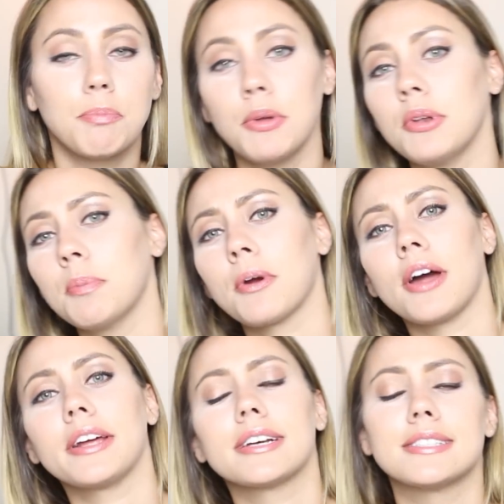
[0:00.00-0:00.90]
beauty
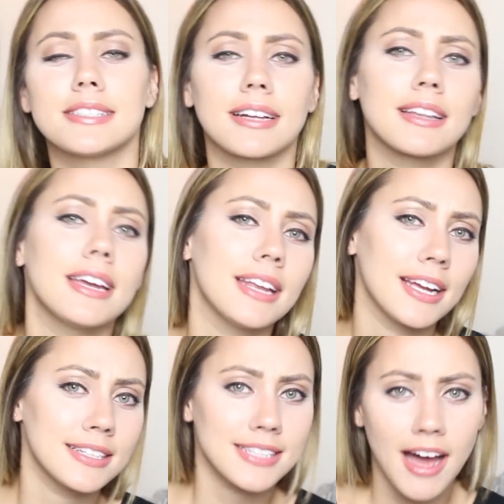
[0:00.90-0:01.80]
products to
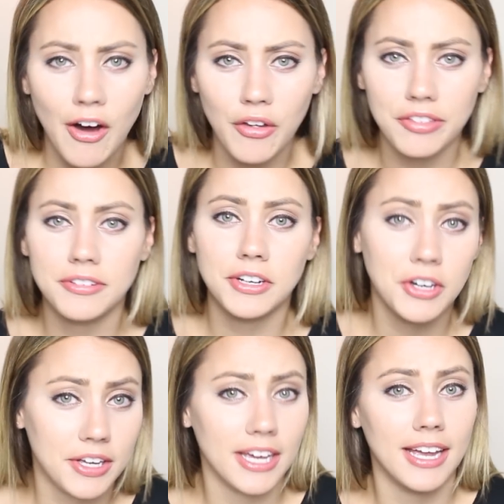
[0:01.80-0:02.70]
cleaning to health to
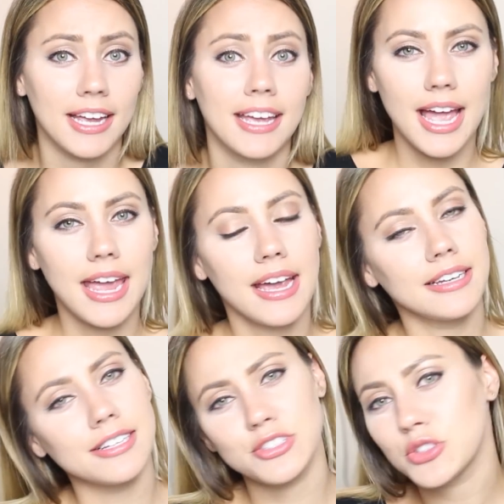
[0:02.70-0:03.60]
cooking.
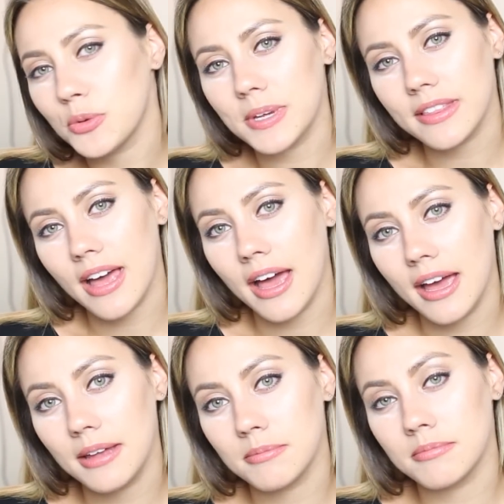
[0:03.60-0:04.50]
And assuming
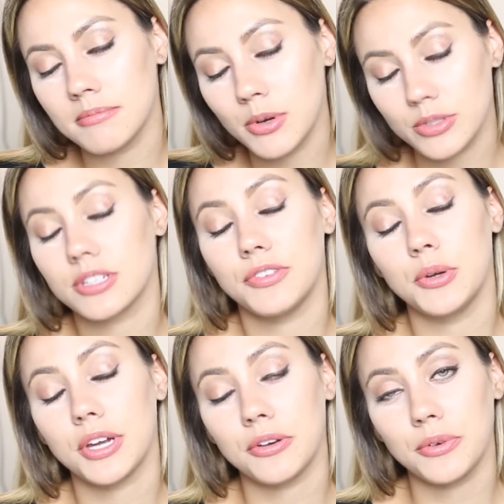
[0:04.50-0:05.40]
that most of
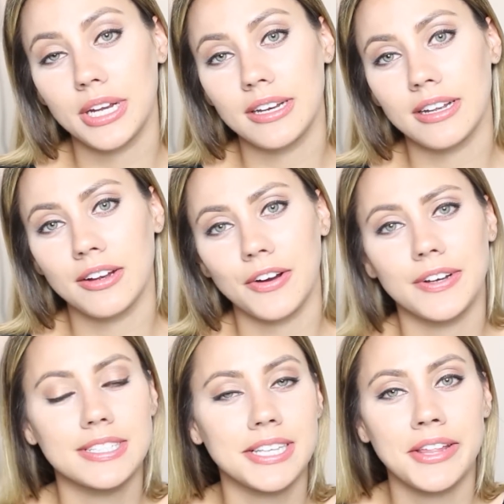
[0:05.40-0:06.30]
you can read and
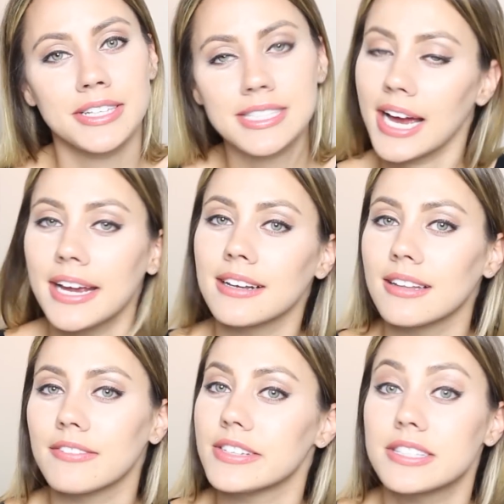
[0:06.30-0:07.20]
already saw the
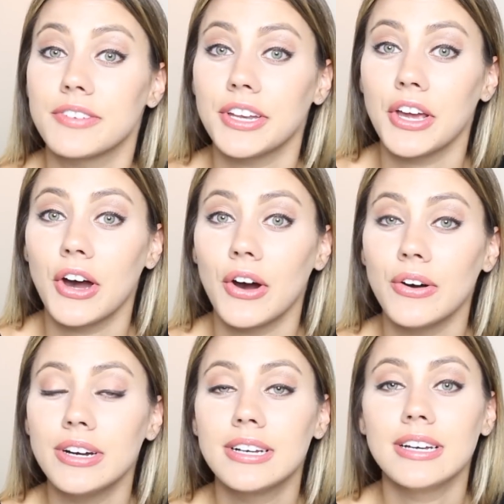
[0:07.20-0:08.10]
title of this
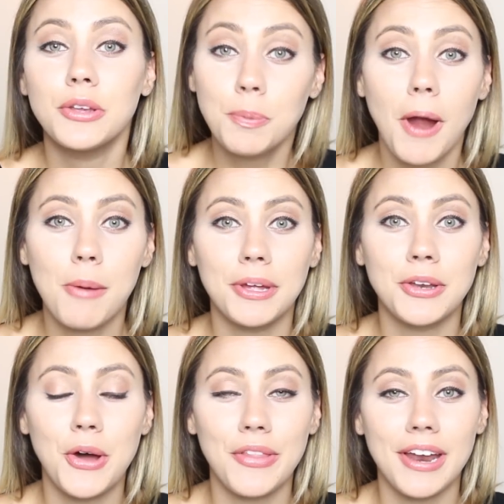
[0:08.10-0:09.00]
video, you probably
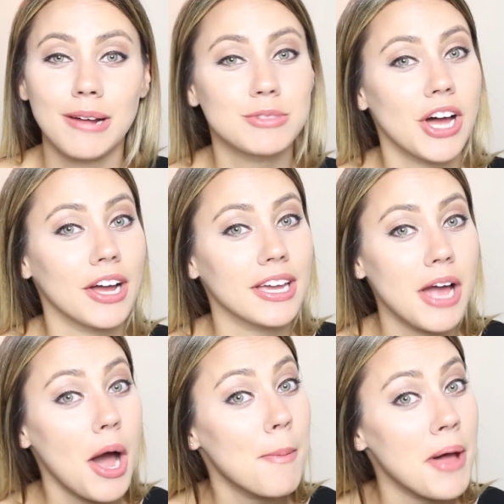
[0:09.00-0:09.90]
know that I'm
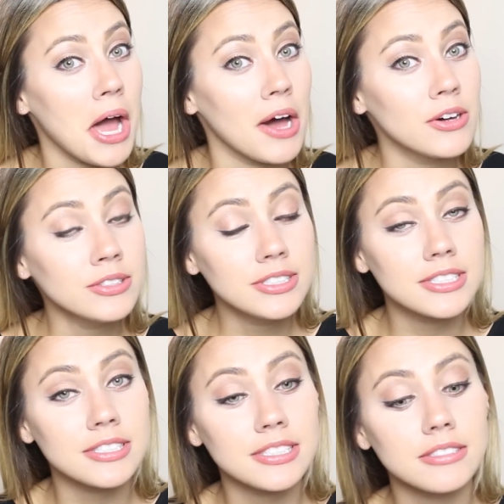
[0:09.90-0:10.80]
talking
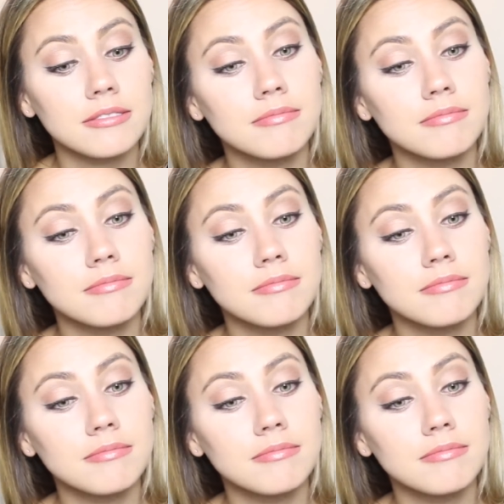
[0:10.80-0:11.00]
about